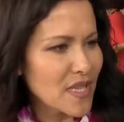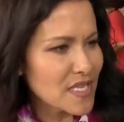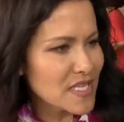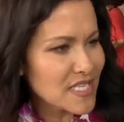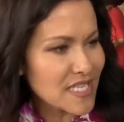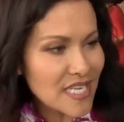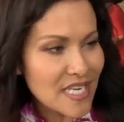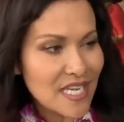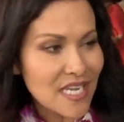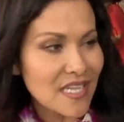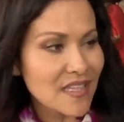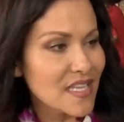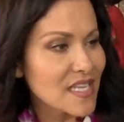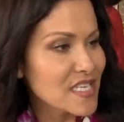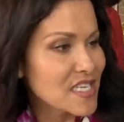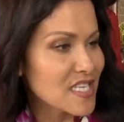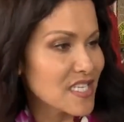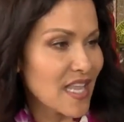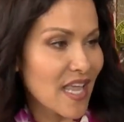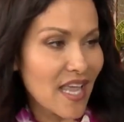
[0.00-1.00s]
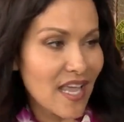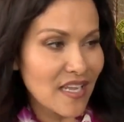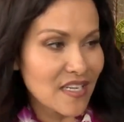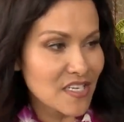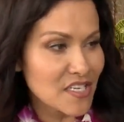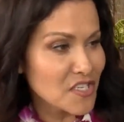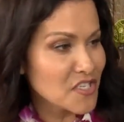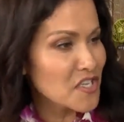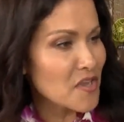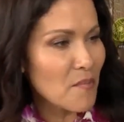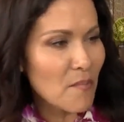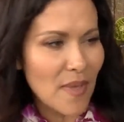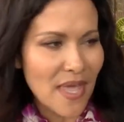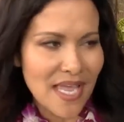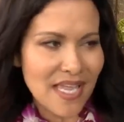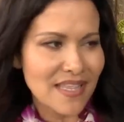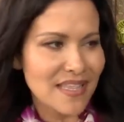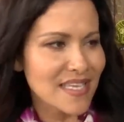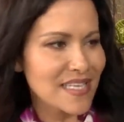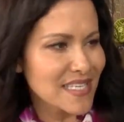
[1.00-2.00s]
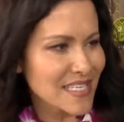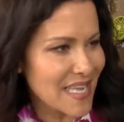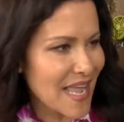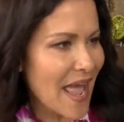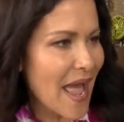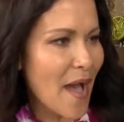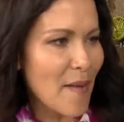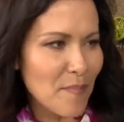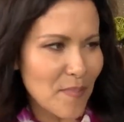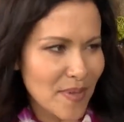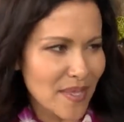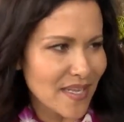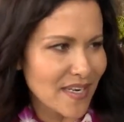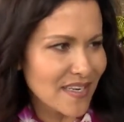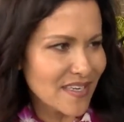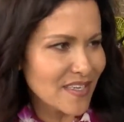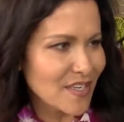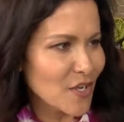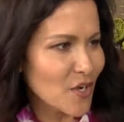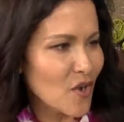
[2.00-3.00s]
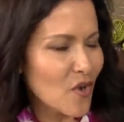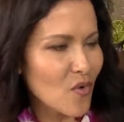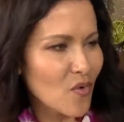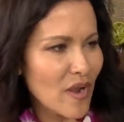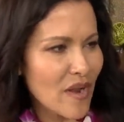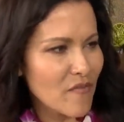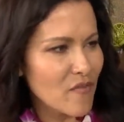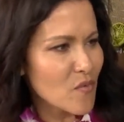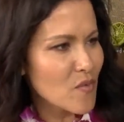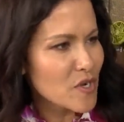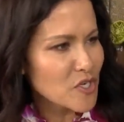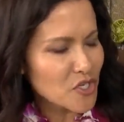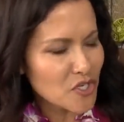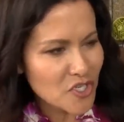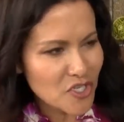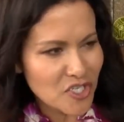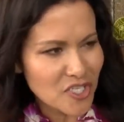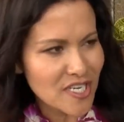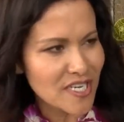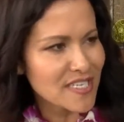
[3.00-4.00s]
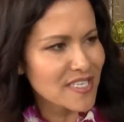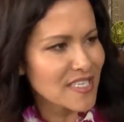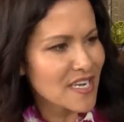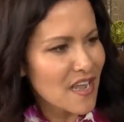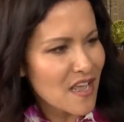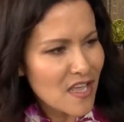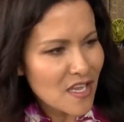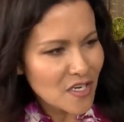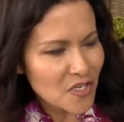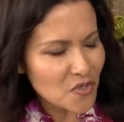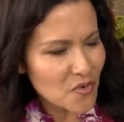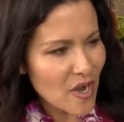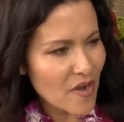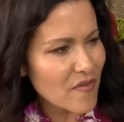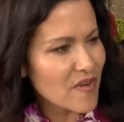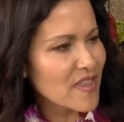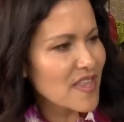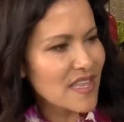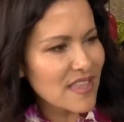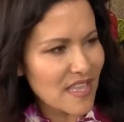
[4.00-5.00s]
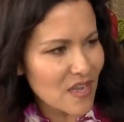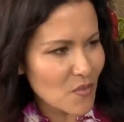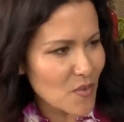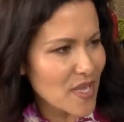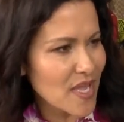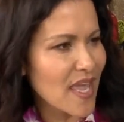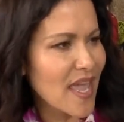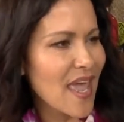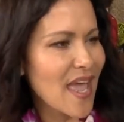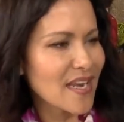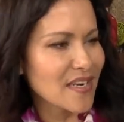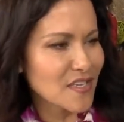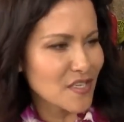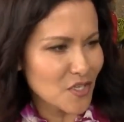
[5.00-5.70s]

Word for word: for the city and the state just to make this happen. You know, everyone should just do everything that we can